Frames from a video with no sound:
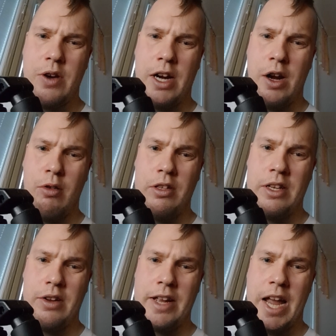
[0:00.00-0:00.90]
I noticed in
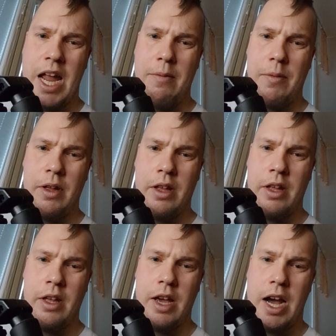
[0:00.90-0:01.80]
the game,
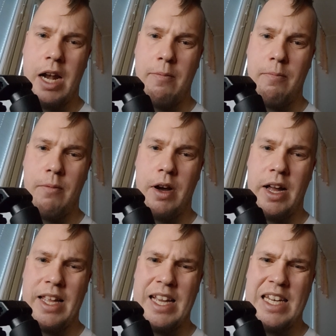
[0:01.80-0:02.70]
and I
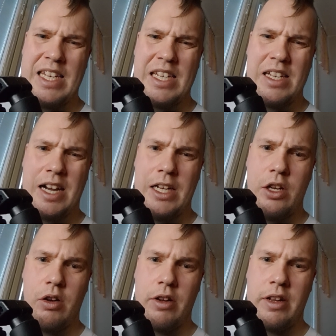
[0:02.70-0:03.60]
guess
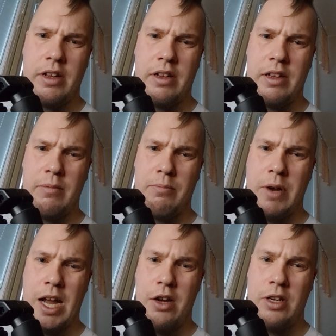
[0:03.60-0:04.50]
other players